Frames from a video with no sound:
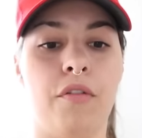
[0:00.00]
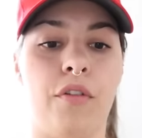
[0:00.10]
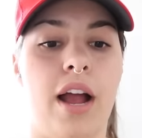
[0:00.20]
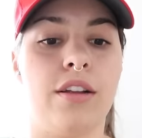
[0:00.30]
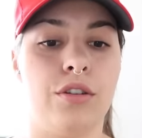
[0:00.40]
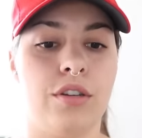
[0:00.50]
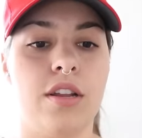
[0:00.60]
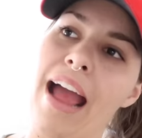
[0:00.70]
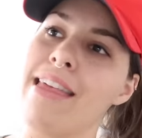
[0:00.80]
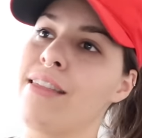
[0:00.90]
refreshed.
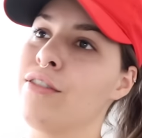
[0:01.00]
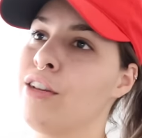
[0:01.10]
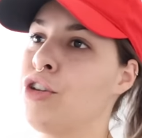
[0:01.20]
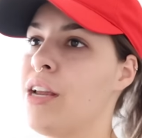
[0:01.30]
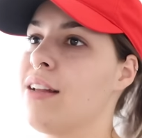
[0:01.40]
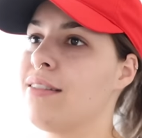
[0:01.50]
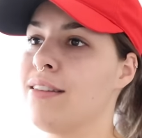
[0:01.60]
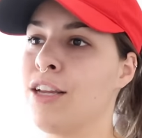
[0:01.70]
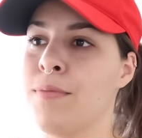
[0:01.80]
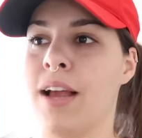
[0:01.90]
I think there's a chance
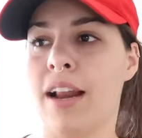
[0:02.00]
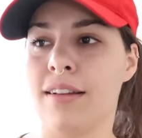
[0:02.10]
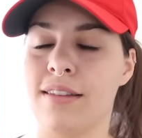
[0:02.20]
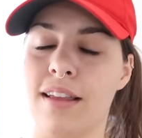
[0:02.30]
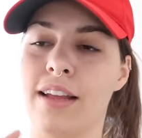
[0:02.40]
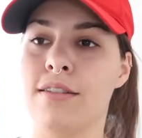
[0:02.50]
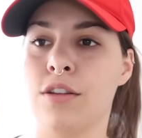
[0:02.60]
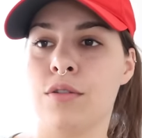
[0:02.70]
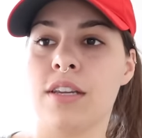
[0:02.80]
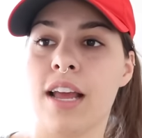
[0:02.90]
this could be kind of silly to
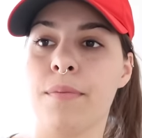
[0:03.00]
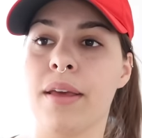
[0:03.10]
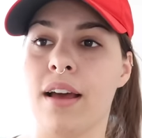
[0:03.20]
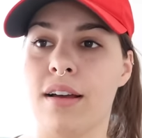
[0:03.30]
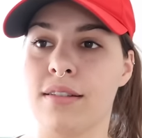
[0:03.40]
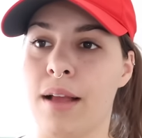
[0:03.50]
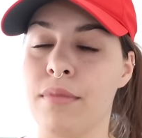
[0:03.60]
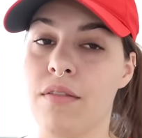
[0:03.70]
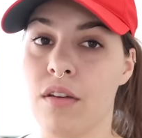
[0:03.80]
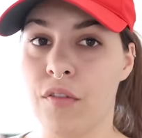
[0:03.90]
do today because
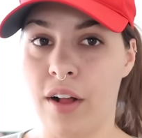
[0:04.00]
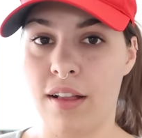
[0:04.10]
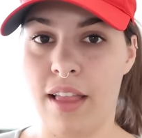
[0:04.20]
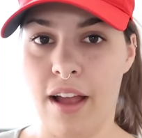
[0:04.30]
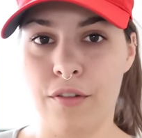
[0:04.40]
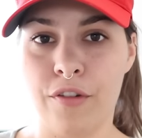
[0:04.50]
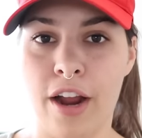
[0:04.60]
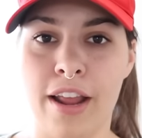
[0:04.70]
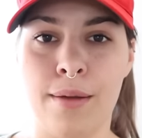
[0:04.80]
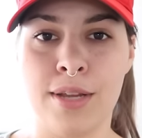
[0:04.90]
I'm leaving for LA on
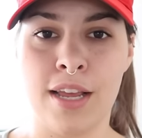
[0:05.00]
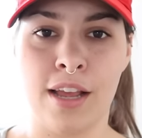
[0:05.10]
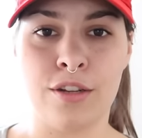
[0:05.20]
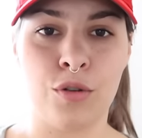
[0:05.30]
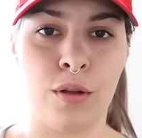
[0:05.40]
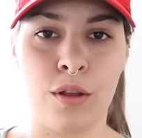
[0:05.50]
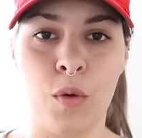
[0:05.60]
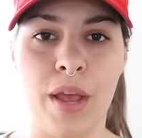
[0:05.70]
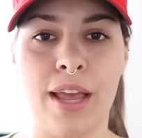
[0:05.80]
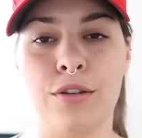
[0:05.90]
Friday. I'm taking a short
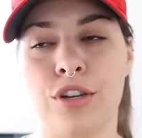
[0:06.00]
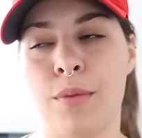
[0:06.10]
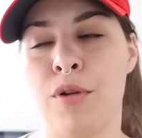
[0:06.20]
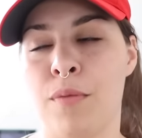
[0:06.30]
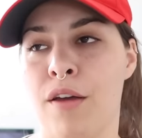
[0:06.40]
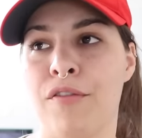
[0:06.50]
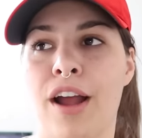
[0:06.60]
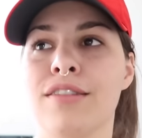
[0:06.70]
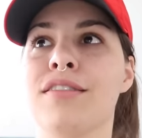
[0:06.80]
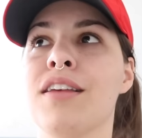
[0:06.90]
little weekend trip with my
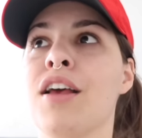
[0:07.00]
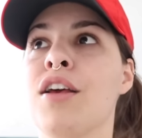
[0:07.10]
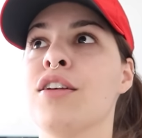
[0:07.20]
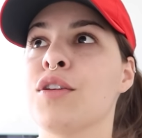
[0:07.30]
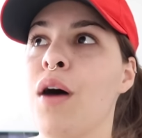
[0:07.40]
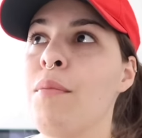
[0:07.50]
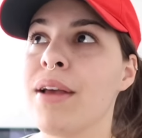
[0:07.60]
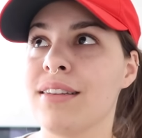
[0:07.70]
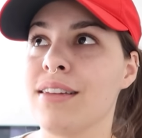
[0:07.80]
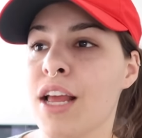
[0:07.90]
friends, so I'll
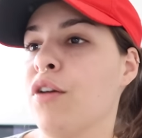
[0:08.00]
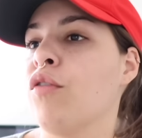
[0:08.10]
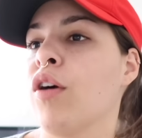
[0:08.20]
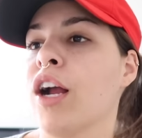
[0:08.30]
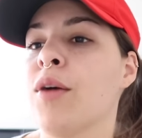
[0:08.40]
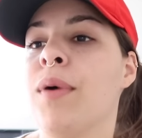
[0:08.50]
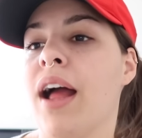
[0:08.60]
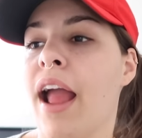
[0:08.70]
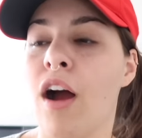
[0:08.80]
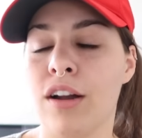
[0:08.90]
miss a day of work,
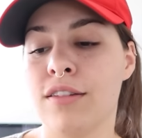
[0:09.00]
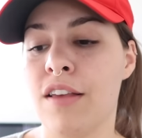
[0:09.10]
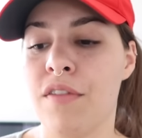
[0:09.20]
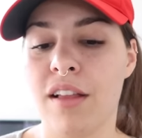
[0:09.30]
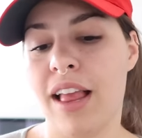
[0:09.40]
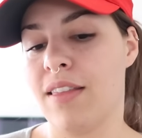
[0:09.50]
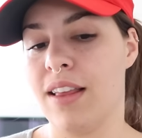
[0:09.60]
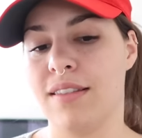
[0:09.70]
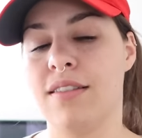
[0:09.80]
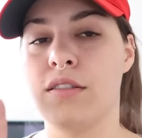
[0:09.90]
but I honestly feel like
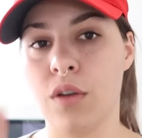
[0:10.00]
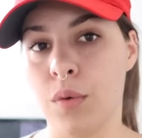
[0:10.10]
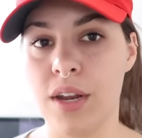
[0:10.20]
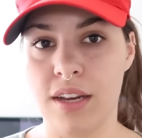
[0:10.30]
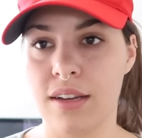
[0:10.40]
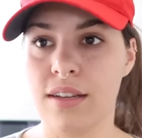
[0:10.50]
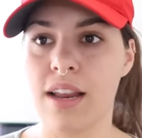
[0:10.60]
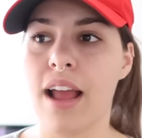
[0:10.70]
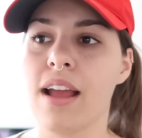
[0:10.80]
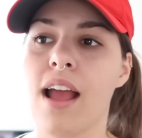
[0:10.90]
this is so needed
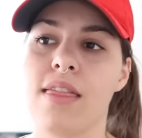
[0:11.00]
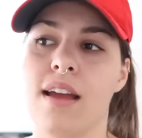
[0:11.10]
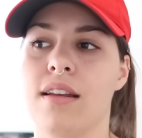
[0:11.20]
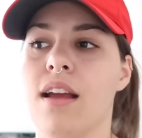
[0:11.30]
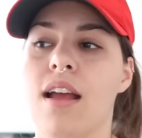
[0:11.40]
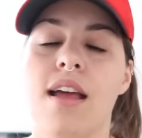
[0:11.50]
today, and then